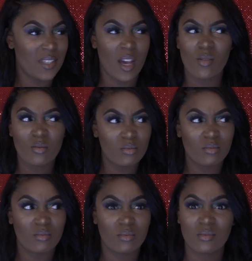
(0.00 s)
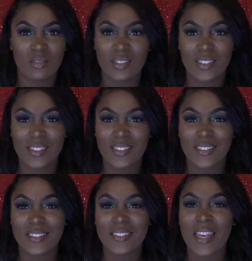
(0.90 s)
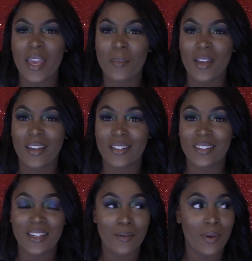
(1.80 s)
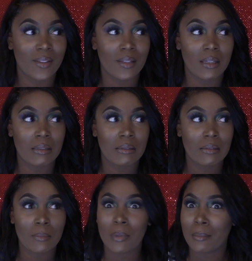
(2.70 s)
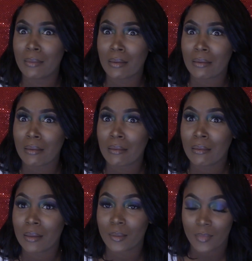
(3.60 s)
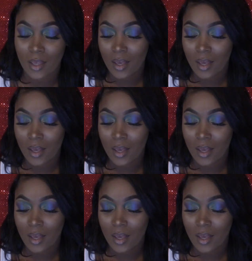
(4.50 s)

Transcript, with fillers: No. Damn, I had to think about that. Maybe I am.